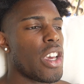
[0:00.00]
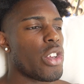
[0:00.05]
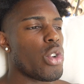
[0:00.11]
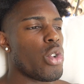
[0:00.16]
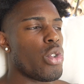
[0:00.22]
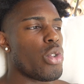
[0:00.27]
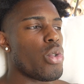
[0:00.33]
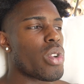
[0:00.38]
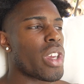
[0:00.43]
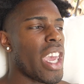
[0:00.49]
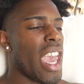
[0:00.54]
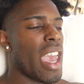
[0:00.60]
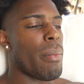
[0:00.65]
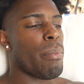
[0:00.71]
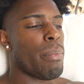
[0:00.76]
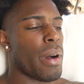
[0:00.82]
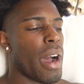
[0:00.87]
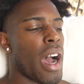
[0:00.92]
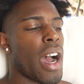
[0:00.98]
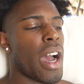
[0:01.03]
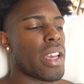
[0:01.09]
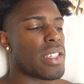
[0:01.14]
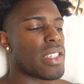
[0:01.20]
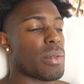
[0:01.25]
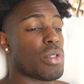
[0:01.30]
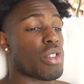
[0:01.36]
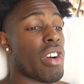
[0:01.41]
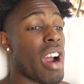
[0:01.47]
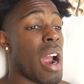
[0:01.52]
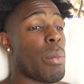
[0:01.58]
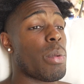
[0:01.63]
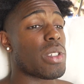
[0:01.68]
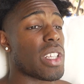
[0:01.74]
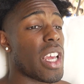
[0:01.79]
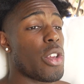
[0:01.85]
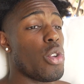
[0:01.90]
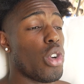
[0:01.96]
you you can't buy
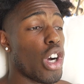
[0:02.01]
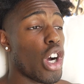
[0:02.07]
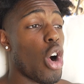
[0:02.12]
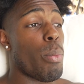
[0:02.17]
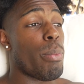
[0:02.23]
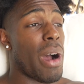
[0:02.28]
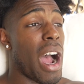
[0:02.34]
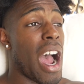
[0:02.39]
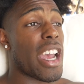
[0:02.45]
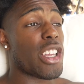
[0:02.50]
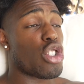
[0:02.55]
subscribers like you could go buy